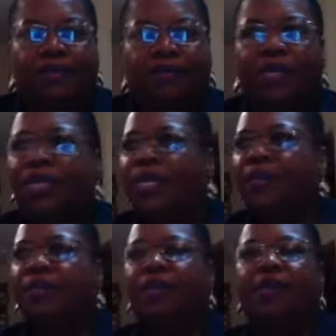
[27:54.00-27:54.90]
Put it
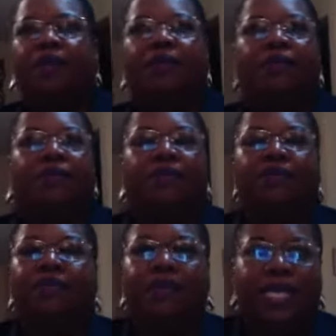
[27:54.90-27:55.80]
out there for
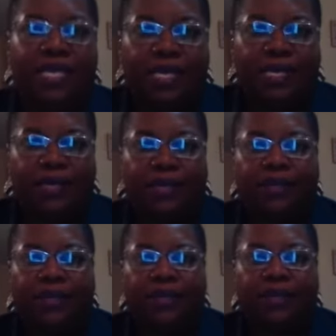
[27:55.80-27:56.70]
free
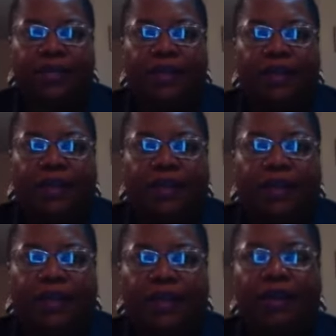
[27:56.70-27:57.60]

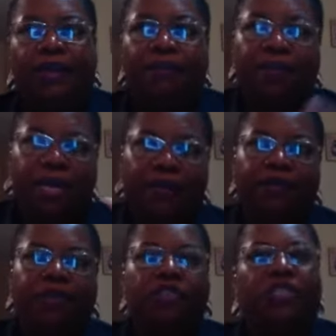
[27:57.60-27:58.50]
in a mini
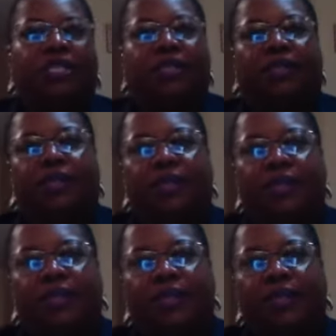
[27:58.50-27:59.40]
version
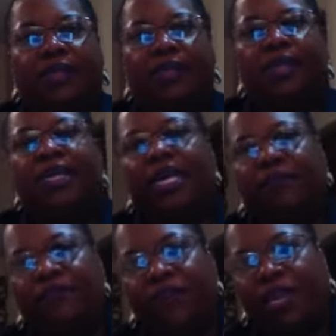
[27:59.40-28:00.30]
and
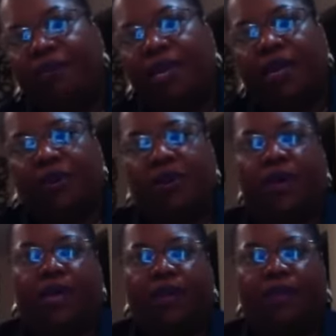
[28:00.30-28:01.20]
get feedback
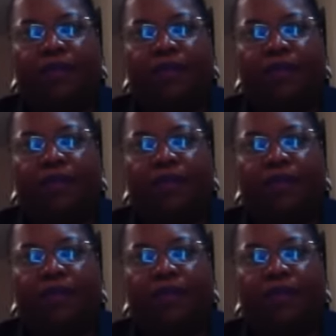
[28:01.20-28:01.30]
on it